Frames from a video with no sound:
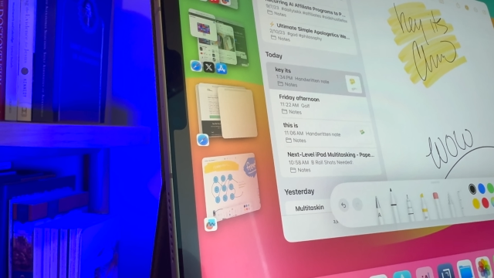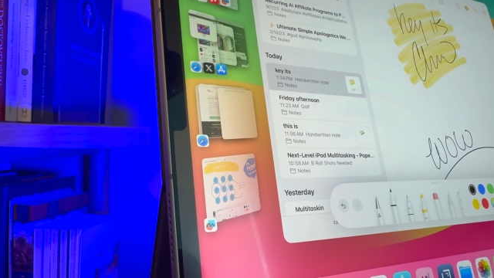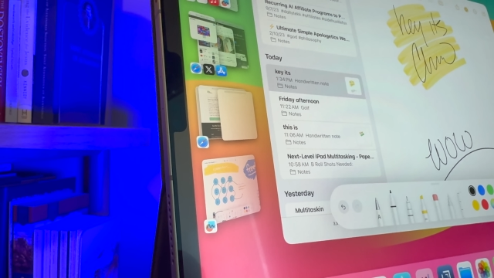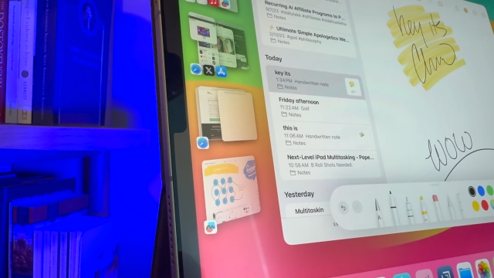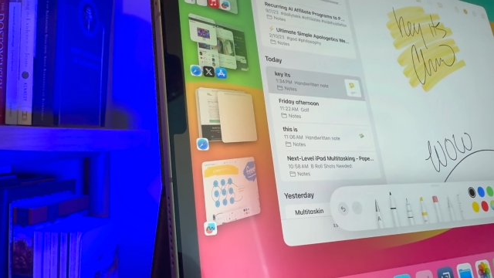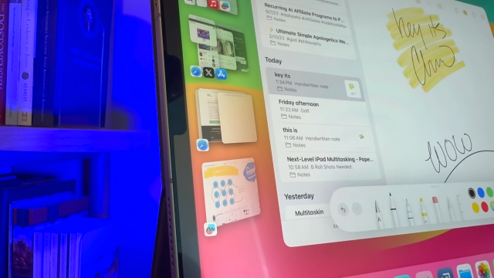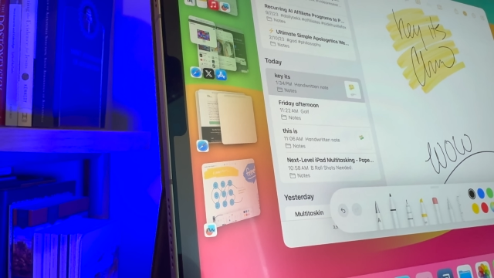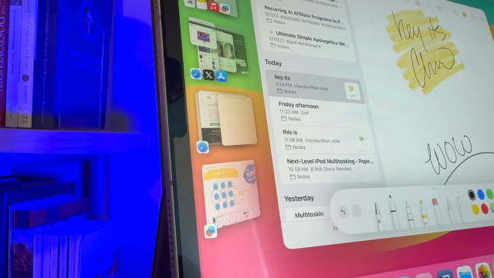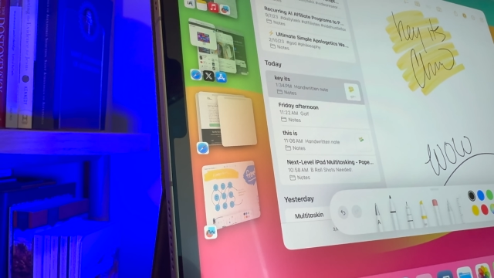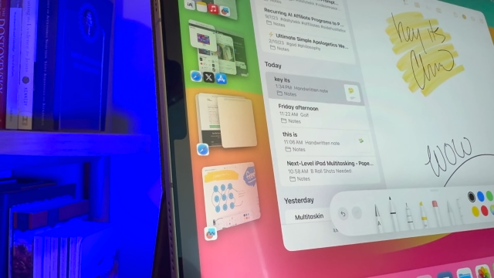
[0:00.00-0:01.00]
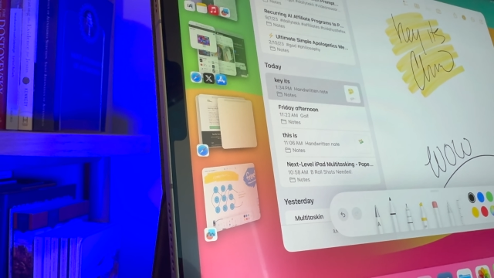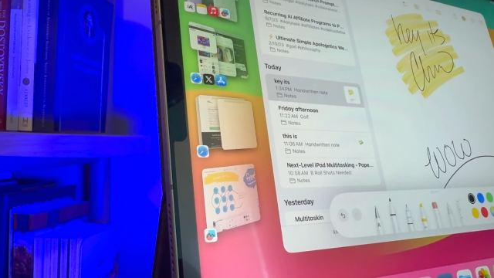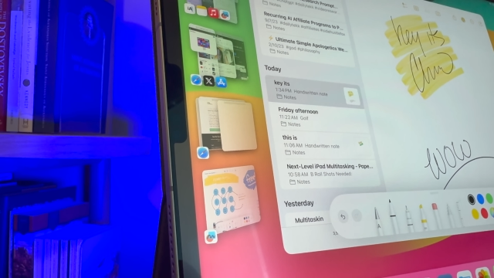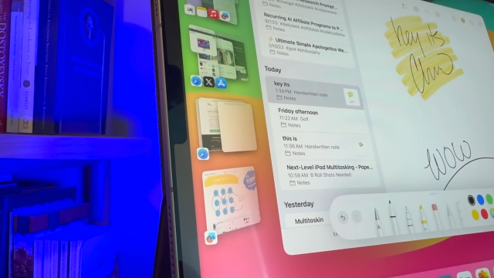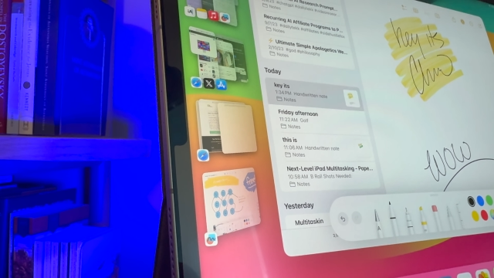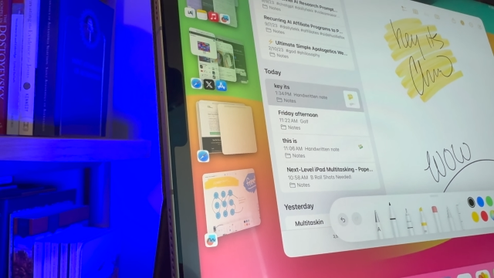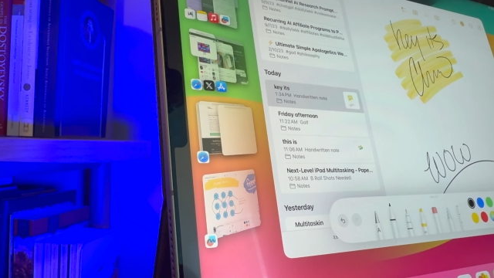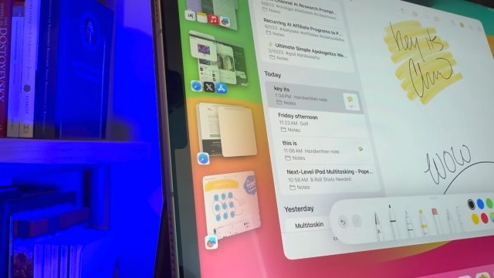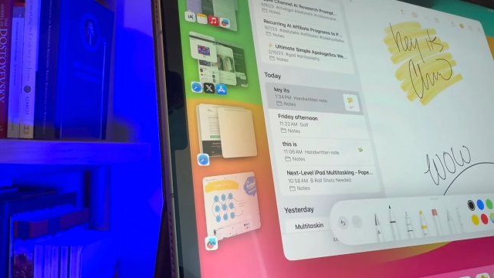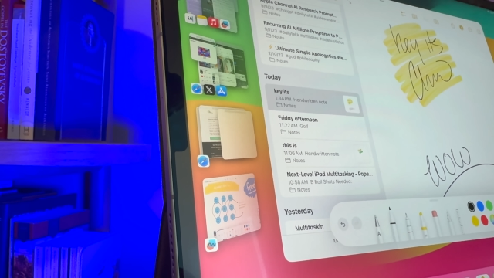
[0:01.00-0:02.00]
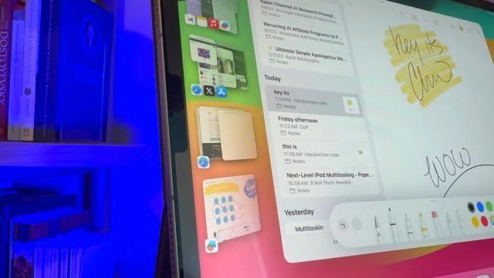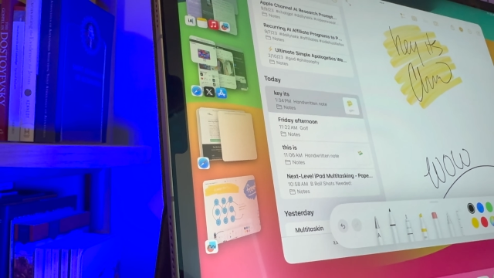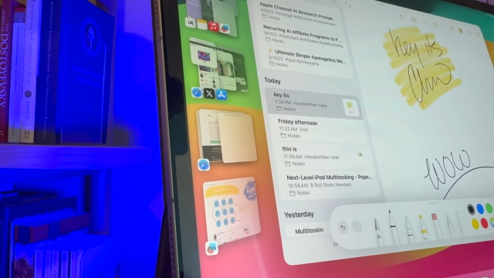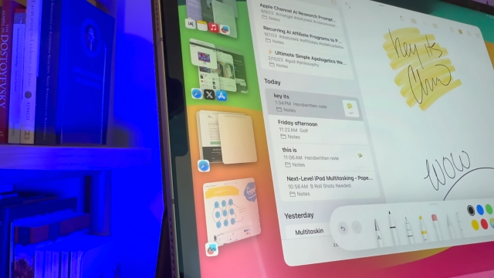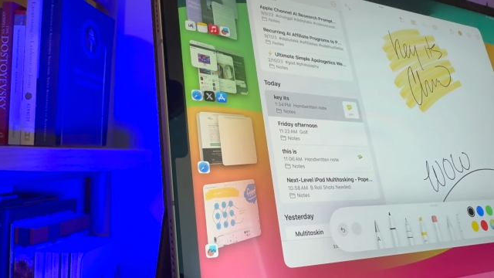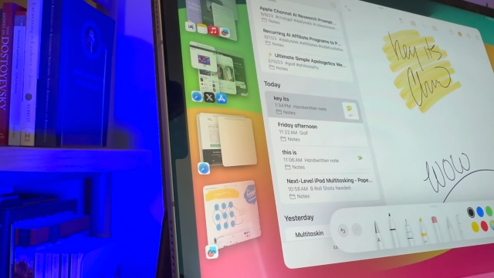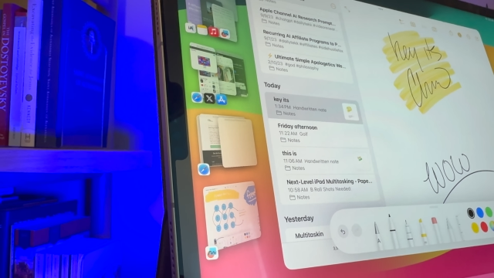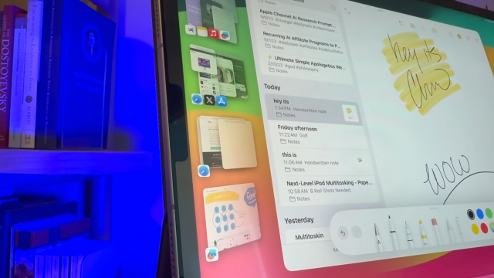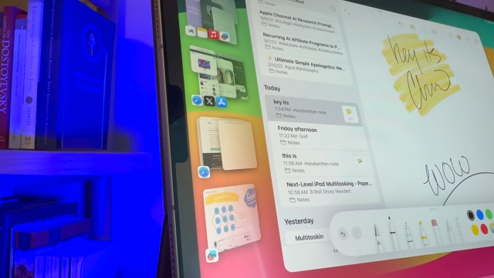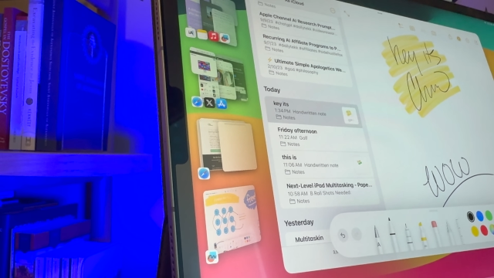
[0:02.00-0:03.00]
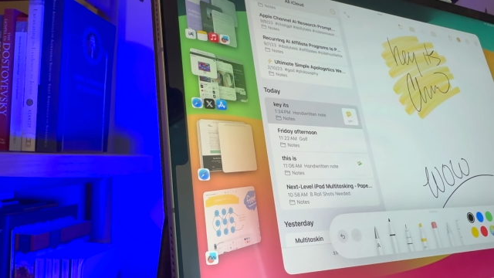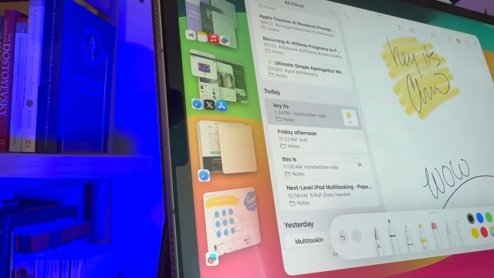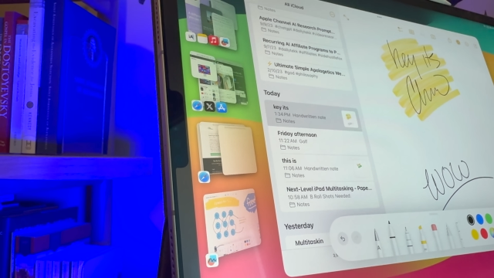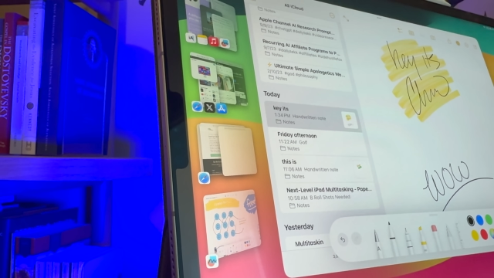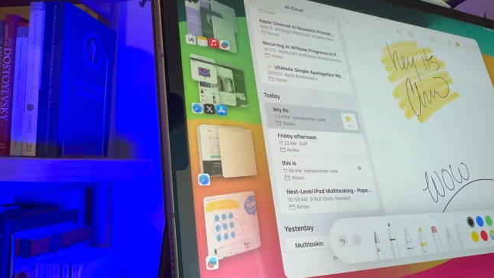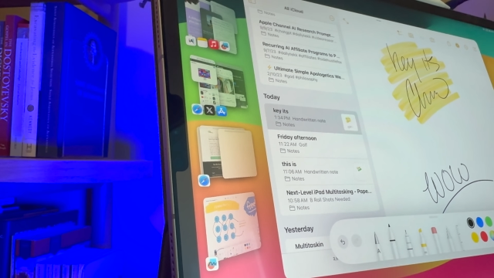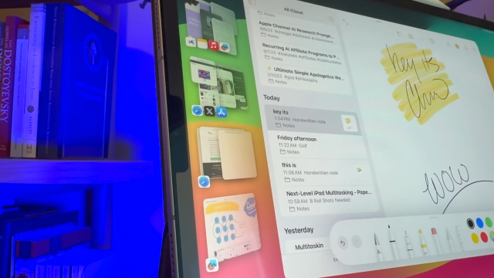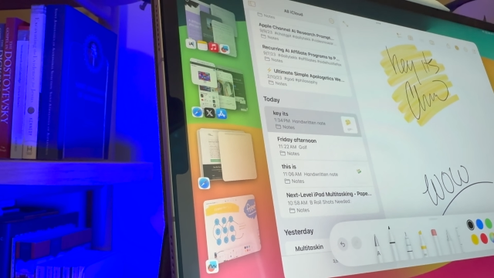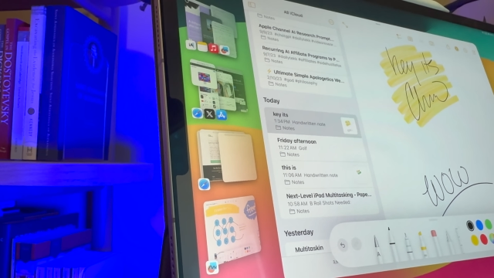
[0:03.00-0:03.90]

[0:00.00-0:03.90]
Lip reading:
No face is visible, so there are no lips to read.